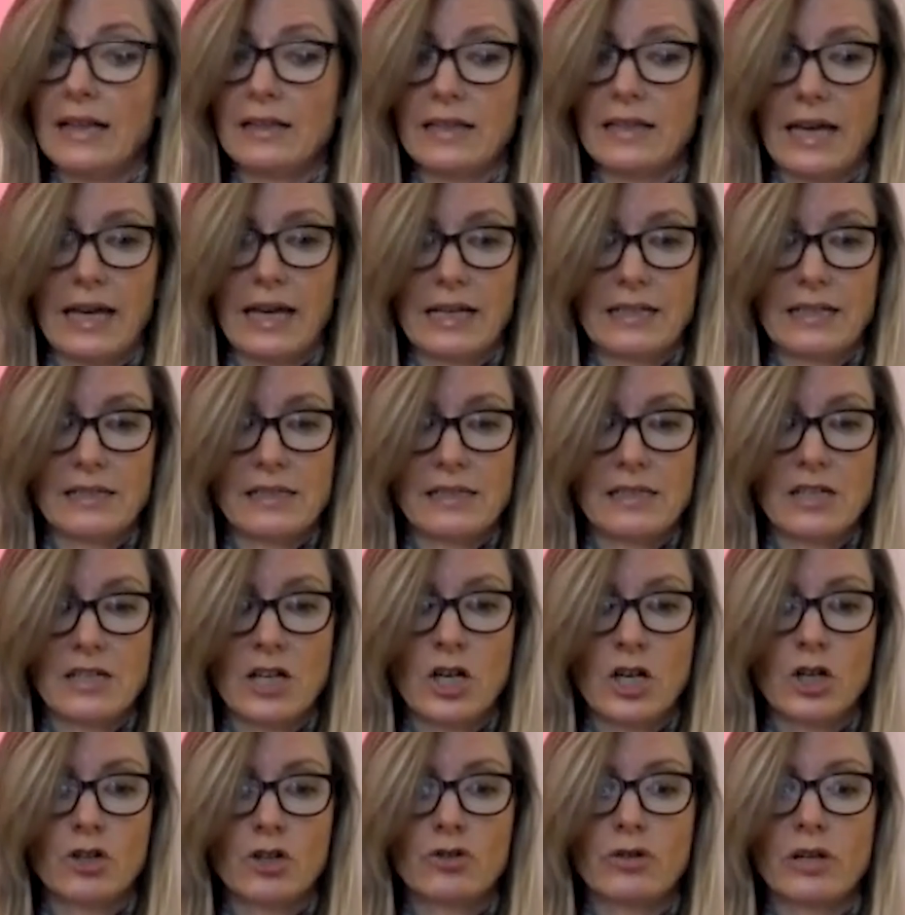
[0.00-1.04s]
gate,
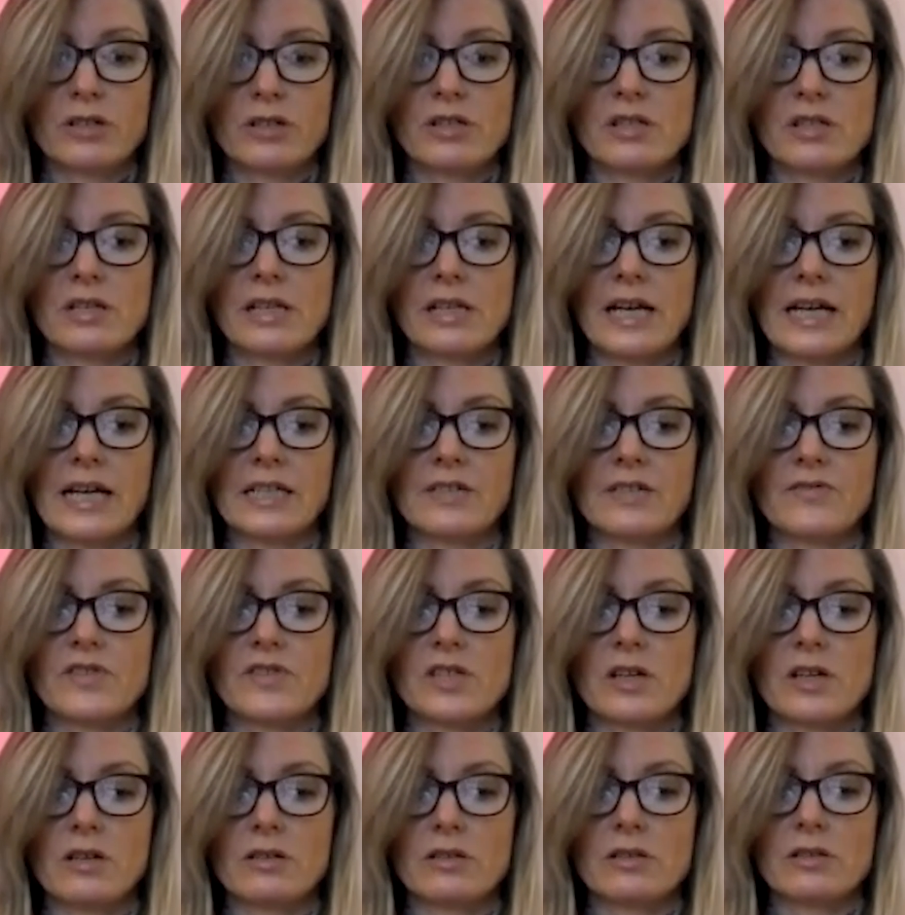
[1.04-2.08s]
crossed the line of
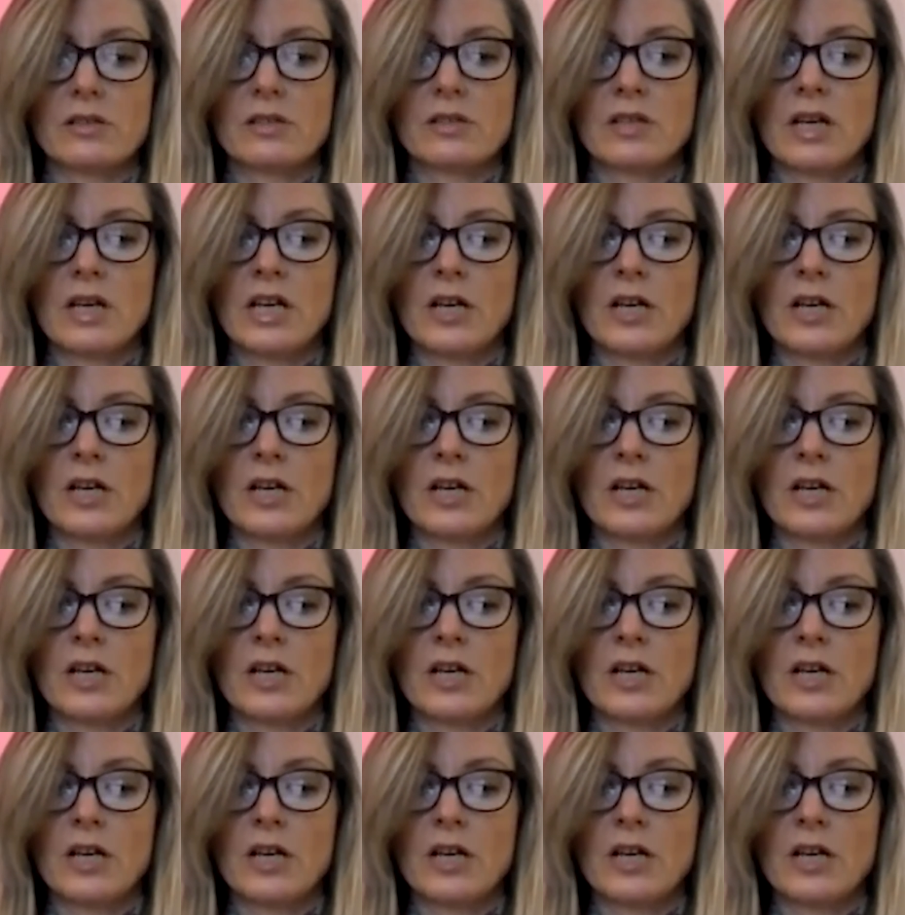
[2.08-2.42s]
salt,